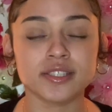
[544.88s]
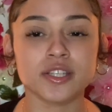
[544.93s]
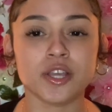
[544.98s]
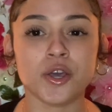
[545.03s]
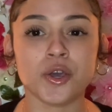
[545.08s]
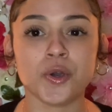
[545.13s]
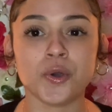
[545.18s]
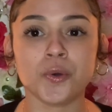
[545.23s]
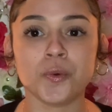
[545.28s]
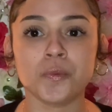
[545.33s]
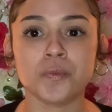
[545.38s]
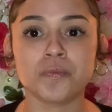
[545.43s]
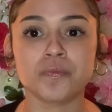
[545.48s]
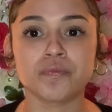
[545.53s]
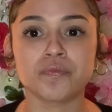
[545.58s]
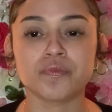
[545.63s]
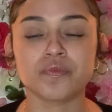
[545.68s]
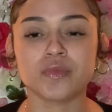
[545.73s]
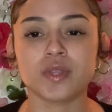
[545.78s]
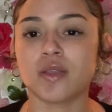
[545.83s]
So
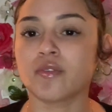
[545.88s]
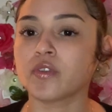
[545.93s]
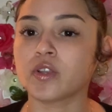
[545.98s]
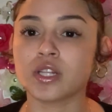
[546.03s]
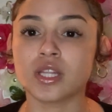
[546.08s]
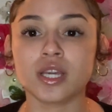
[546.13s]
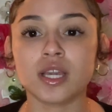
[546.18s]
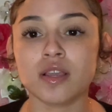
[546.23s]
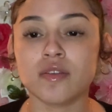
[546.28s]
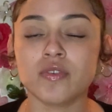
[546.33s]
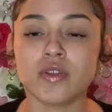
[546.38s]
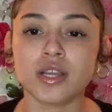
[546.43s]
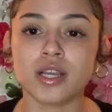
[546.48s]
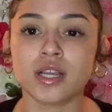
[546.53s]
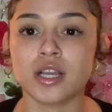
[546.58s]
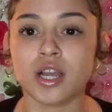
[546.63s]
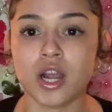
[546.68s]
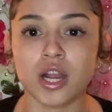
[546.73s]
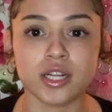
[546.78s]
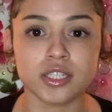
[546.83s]
if you're looking for
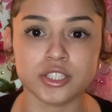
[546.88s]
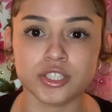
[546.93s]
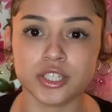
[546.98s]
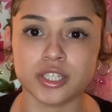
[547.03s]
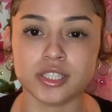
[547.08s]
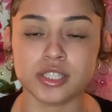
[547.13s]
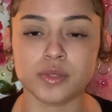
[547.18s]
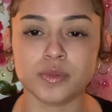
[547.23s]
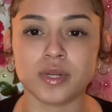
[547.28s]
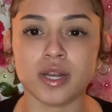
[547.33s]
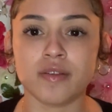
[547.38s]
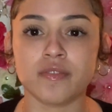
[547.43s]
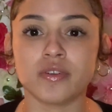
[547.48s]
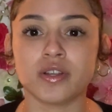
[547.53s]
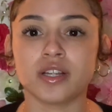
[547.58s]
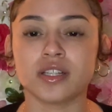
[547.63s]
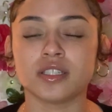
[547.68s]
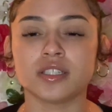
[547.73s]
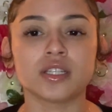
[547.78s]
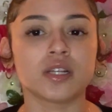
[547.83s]
car insurance or whatever
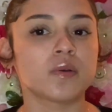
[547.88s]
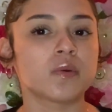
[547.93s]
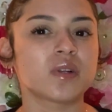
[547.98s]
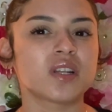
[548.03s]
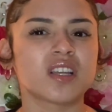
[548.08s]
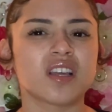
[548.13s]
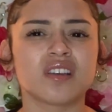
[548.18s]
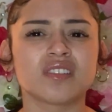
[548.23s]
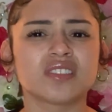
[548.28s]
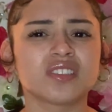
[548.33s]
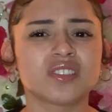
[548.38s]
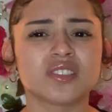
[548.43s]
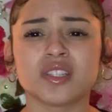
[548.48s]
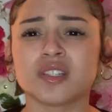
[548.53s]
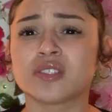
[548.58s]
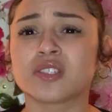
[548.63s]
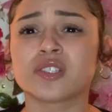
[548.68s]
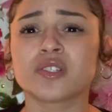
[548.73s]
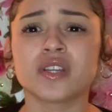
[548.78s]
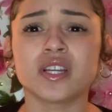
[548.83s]
and you don't want to go through
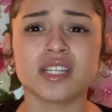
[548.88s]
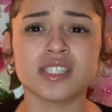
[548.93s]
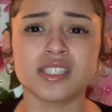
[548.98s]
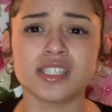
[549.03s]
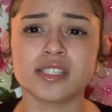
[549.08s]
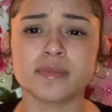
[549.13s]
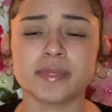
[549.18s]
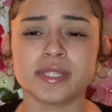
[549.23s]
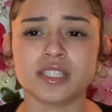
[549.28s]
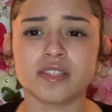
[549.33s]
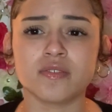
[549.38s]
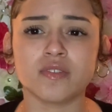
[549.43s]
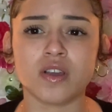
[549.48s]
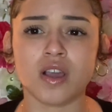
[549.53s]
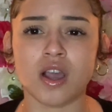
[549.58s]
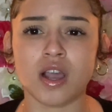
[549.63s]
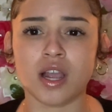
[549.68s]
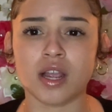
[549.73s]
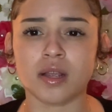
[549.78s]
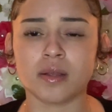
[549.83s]
those crazy expensive
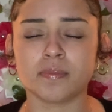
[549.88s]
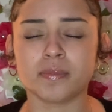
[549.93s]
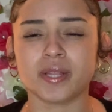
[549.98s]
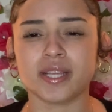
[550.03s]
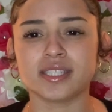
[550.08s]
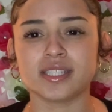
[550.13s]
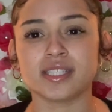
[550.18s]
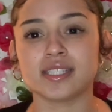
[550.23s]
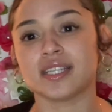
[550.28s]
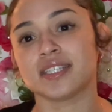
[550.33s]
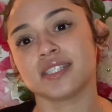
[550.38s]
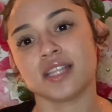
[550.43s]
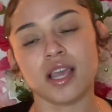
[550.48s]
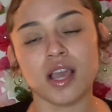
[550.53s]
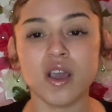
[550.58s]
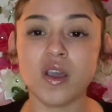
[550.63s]
car places that say,